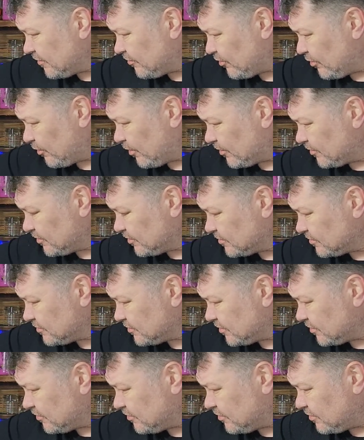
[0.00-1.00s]
if you will.
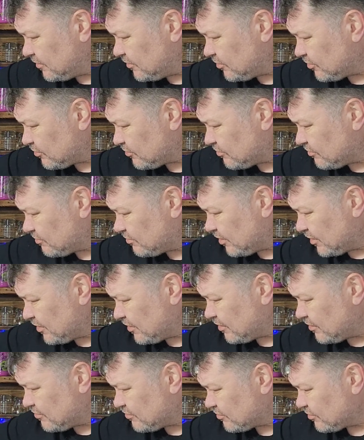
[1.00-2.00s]
You're just
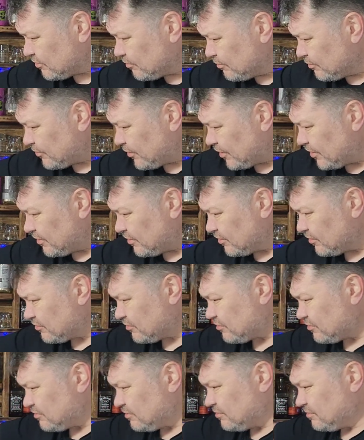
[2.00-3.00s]
drinking something
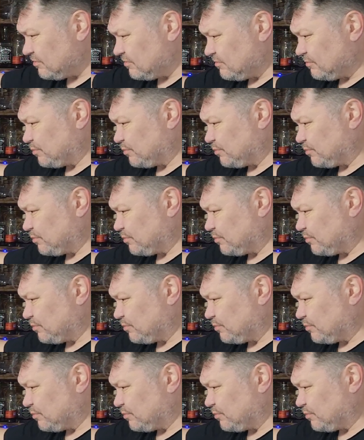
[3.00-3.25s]
that's